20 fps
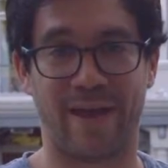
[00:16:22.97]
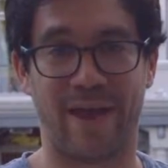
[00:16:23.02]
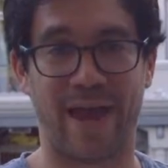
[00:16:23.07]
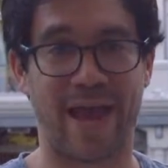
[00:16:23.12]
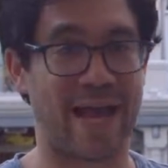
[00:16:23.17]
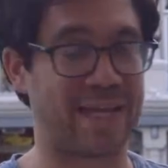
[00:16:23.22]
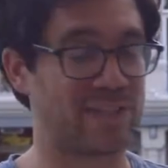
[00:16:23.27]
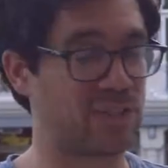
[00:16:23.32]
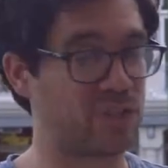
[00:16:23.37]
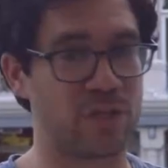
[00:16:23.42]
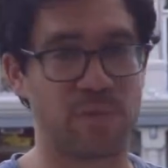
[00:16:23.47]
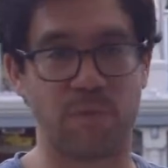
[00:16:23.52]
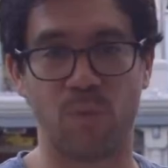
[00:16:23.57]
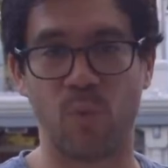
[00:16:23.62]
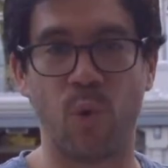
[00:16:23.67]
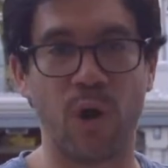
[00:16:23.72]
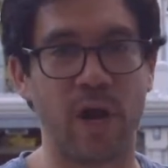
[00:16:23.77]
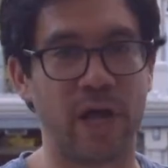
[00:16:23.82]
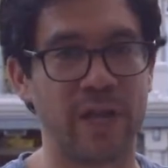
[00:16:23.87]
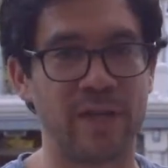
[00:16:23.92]
Ask
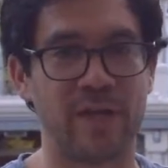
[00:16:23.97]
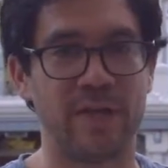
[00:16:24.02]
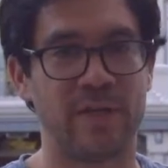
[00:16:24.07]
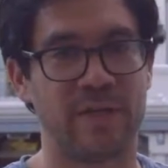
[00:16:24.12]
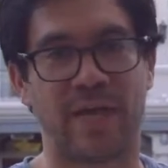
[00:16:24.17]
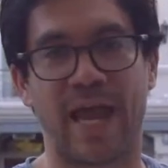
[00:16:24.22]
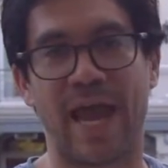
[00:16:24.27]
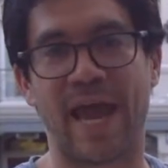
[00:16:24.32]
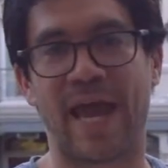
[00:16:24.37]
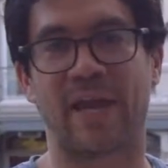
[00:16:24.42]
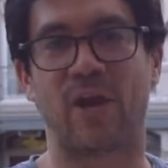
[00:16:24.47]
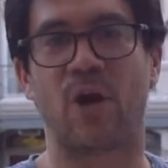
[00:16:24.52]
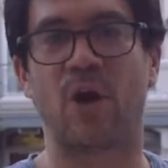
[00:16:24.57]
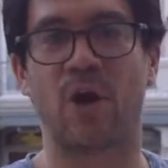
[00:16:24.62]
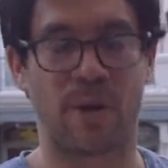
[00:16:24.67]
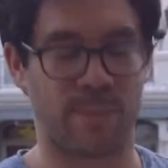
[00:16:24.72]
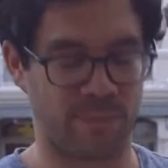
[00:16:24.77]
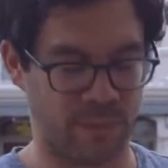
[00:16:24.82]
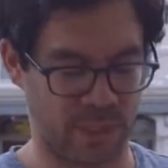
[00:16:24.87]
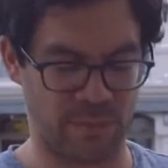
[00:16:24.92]
them what ad
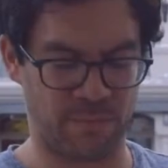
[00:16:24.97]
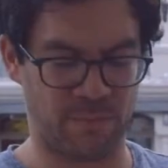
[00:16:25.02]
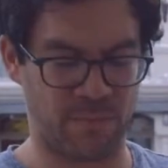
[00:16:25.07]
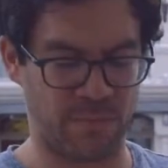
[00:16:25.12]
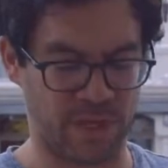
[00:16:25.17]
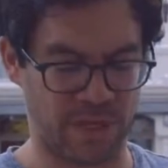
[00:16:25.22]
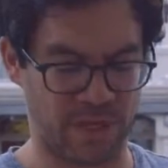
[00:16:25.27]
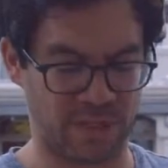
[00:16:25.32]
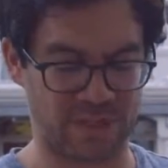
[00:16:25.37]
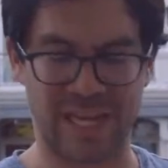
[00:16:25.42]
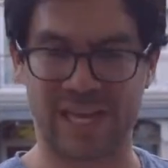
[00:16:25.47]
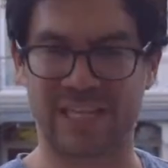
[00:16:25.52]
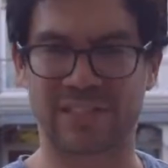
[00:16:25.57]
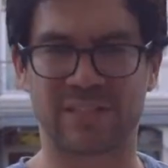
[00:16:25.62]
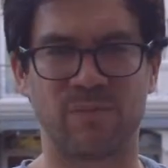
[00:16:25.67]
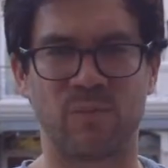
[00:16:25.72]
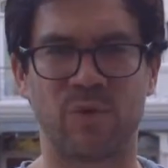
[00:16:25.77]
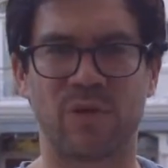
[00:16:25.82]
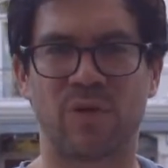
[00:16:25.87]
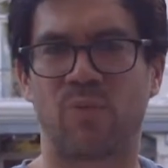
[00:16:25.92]
hominem is. Ask
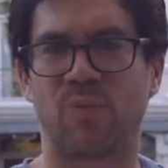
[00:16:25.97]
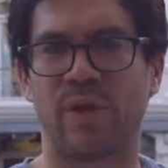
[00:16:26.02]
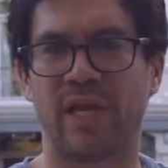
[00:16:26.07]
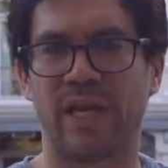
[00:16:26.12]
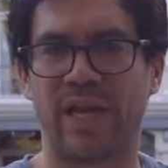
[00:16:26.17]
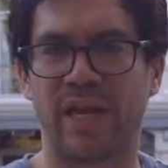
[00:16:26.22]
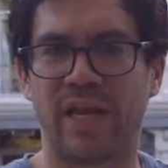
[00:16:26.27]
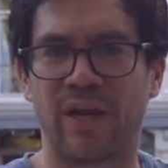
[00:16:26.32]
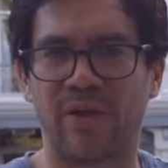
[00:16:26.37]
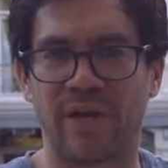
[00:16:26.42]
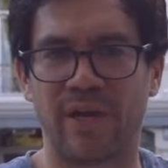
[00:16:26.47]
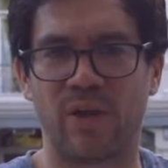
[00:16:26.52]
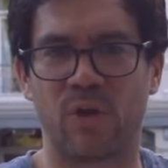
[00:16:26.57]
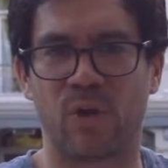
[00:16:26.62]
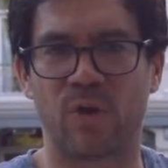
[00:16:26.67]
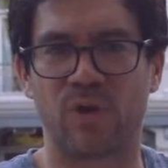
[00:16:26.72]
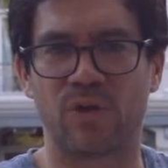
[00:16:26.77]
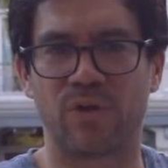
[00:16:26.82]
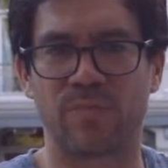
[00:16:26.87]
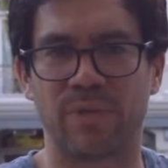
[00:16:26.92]
them what a red herring
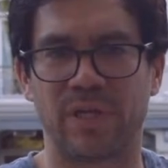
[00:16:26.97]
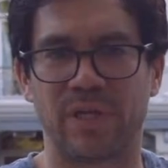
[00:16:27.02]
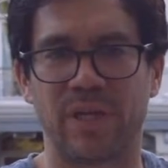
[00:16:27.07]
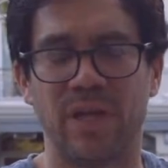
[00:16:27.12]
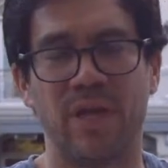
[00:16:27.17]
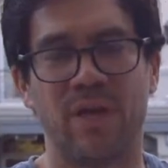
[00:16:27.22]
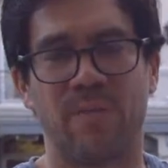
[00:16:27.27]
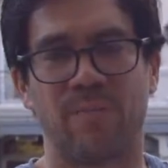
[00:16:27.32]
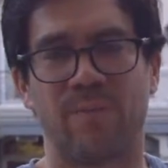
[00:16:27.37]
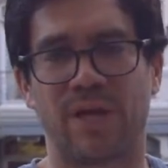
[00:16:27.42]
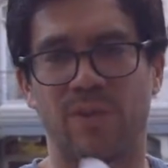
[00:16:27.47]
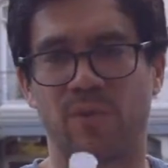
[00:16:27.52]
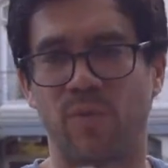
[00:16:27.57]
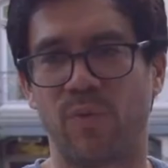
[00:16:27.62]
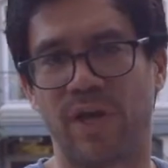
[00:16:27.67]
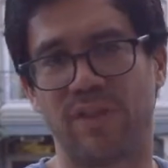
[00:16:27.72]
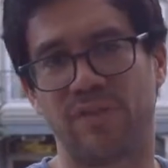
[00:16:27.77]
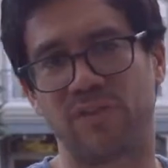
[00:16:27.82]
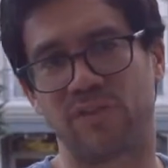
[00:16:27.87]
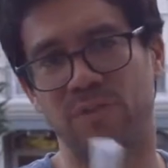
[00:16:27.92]
argument. By the
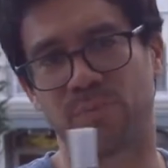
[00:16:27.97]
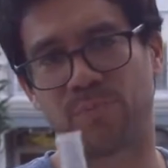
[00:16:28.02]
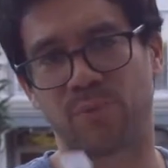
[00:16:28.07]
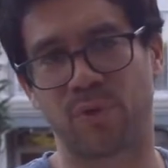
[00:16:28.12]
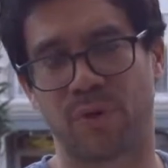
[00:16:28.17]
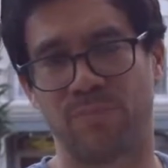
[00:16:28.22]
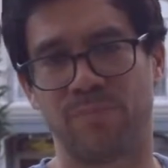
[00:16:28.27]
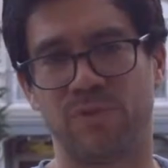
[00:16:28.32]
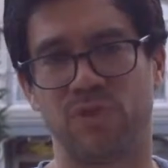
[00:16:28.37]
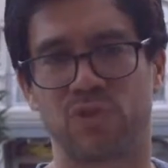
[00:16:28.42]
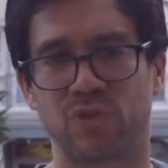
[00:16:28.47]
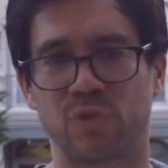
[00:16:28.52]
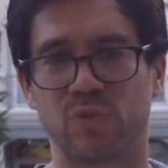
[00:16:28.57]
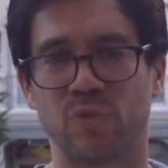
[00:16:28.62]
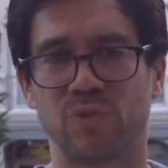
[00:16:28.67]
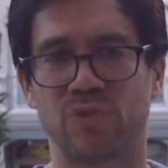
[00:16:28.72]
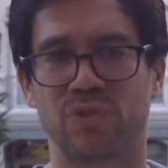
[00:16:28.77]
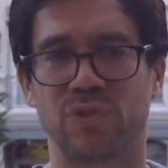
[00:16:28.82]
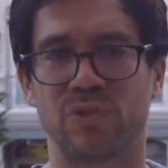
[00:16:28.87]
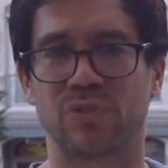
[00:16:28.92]
way, this is the problem in the
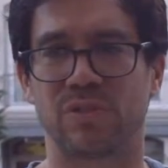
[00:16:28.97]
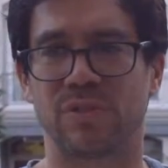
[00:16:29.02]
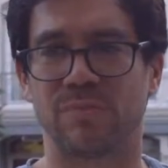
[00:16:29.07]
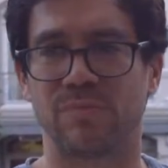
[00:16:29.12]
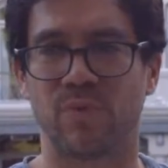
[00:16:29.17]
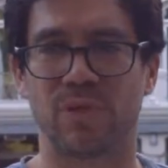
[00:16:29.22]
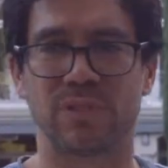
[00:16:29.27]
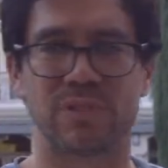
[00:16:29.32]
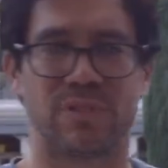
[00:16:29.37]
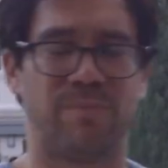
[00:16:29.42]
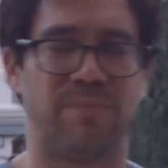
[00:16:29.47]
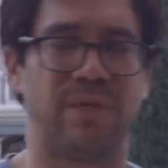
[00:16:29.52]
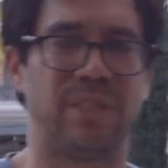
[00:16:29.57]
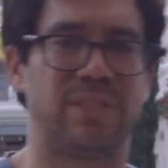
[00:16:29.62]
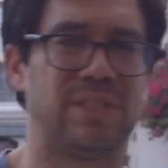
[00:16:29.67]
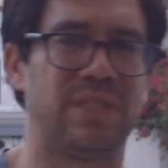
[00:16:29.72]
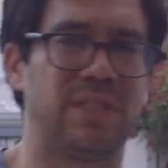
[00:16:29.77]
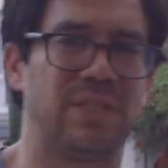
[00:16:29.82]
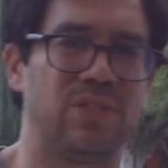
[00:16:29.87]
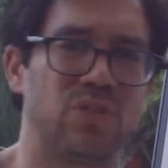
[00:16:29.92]
school system. What's the
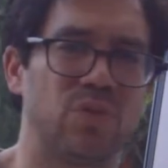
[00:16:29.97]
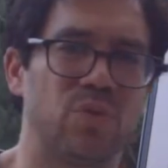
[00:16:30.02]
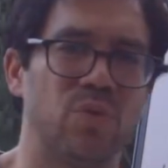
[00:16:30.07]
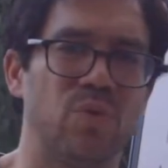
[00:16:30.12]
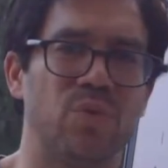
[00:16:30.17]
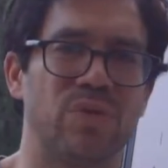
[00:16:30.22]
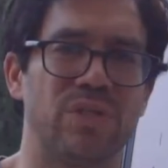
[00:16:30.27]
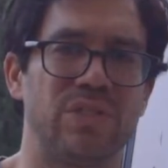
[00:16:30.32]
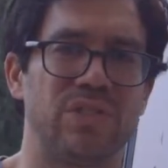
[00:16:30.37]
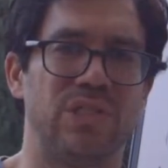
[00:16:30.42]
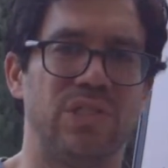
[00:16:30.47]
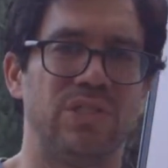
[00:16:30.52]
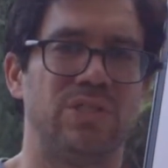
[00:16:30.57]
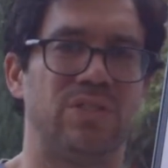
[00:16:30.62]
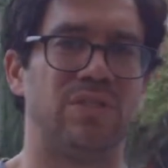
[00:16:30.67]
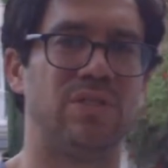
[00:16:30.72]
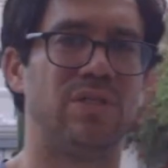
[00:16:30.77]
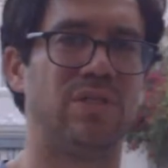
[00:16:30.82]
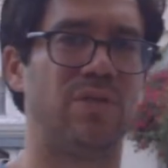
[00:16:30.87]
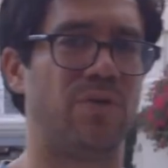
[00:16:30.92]
best thing a school could
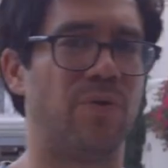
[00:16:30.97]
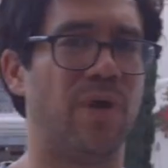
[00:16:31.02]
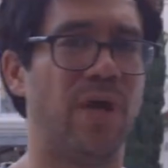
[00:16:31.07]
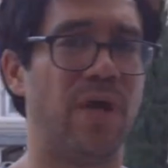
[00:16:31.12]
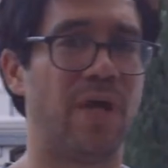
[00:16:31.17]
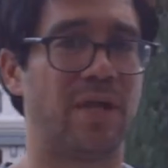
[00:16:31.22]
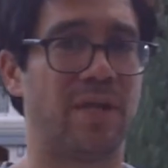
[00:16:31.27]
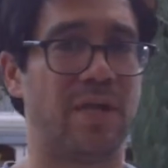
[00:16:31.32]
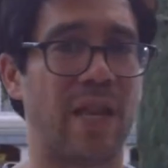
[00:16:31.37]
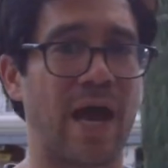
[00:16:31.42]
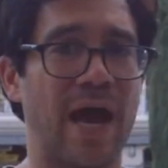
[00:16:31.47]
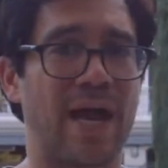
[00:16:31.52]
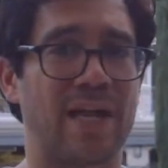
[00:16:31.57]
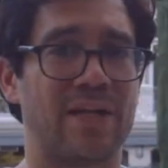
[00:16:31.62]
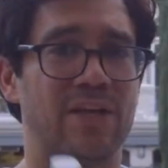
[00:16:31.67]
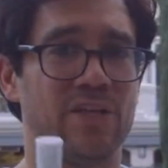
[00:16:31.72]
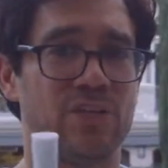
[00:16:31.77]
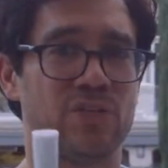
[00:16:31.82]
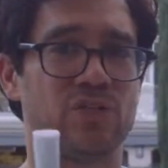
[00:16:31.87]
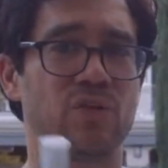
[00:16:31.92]
teach you to do? Not
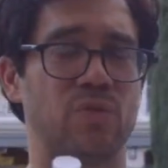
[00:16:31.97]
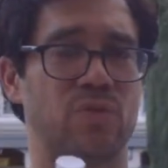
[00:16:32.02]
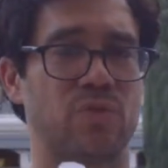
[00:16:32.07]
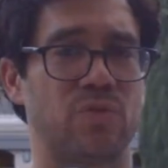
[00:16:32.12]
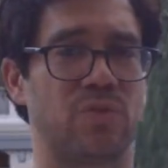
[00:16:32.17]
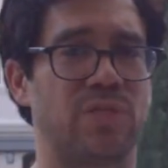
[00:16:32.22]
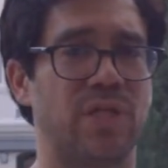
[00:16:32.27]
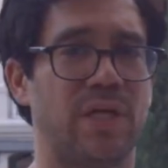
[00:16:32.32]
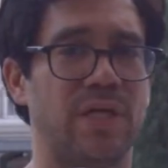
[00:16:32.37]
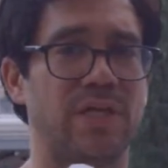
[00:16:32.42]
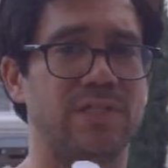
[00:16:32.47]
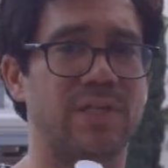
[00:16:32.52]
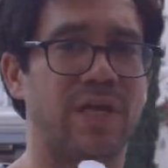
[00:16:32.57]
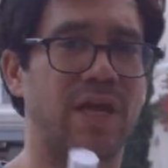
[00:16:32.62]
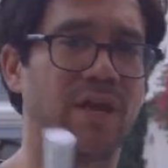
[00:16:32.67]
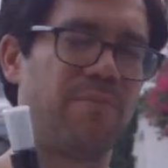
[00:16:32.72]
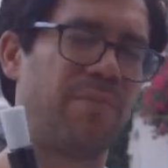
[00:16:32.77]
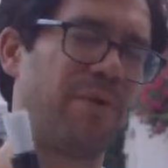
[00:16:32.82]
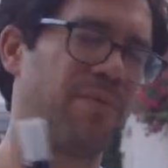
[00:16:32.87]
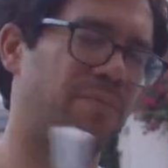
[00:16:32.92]
social studies.
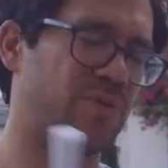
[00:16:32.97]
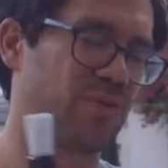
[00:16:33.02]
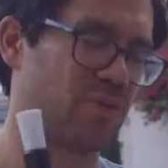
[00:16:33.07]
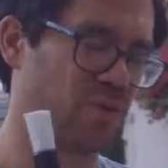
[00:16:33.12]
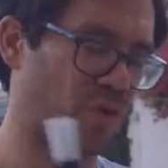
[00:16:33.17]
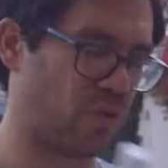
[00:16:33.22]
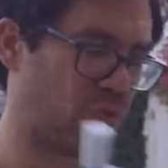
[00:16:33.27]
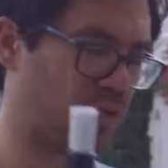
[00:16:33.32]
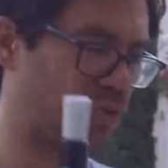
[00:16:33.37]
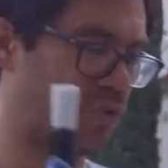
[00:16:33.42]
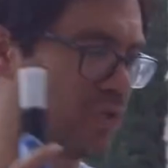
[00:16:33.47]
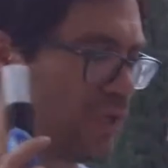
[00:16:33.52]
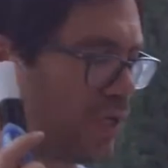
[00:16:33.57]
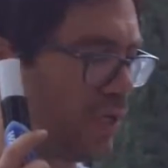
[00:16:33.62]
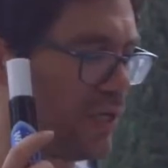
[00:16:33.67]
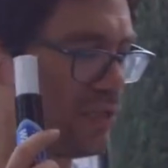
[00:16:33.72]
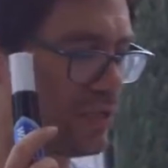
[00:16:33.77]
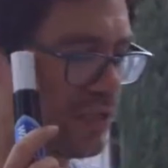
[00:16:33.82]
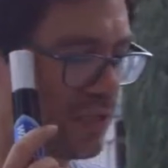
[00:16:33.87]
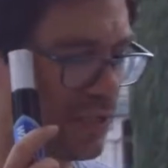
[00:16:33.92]
I remember social
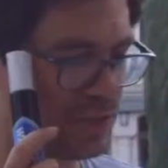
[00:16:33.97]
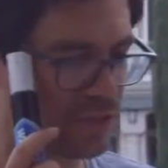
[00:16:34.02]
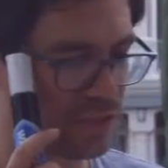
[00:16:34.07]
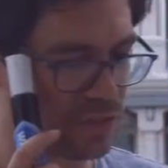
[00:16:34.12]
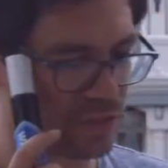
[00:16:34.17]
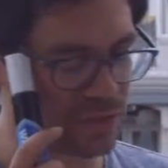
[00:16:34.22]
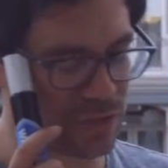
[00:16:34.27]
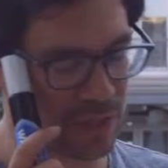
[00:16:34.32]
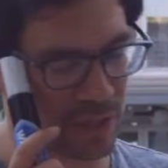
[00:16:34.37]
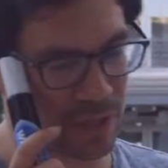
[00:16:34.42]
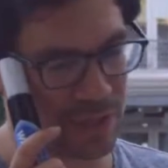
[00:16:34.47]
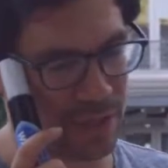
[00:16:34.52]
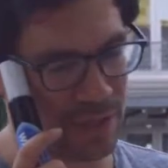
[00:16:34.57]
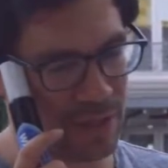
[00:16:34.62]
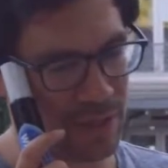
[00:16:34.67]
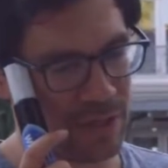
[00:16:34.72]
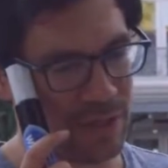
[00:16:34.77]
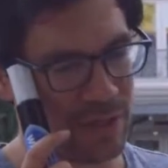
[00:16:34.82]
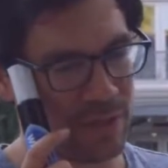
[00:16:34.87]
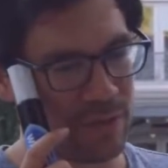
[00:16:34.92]
studies. It's just like,
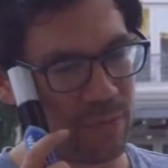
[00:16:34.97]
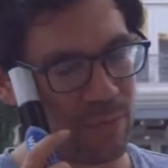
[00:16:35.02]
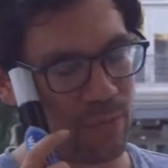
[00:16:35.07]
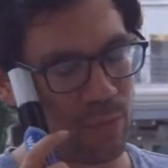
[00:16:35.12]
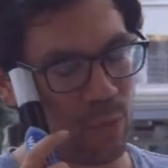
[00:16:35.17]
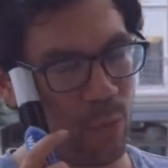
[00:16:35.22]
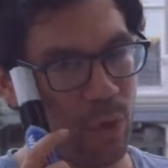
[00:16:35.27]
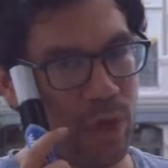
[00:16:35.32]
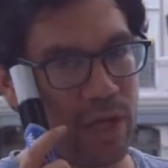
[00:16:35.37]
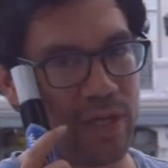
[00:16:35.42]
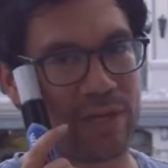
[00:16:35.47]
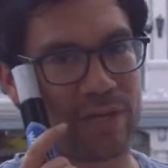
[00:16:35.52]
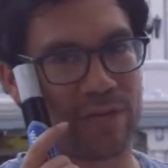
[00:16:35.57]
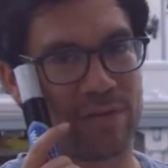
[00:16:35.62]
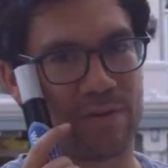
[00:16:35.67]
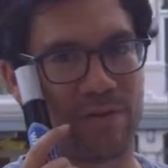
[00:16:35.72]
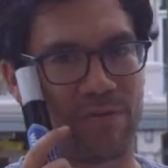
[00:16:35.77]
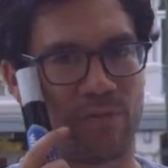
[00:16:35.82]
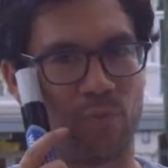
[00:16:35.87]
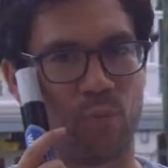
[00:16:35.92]
what
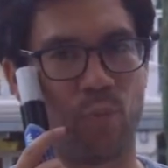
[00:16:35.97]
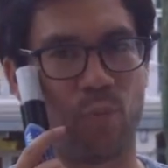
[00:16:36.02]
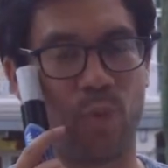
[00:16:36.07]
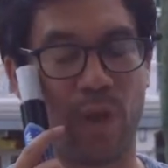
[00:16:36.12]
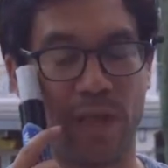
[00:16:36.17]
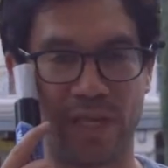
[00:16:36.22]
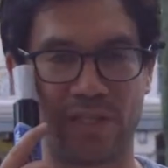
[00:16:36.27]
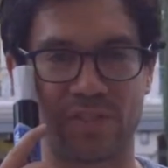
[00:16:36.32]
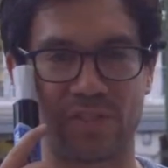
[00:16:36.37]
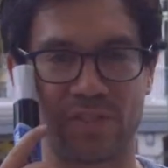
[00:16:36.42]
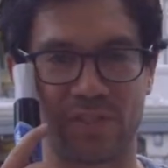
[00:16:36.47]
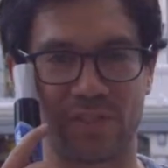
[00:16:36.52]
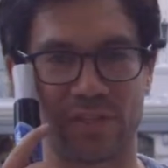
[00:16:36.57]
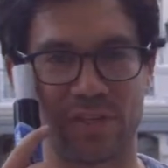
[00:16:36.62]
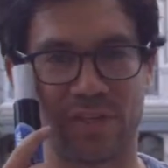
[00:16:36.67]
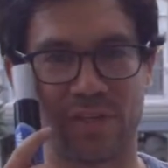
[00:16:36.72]
a waste.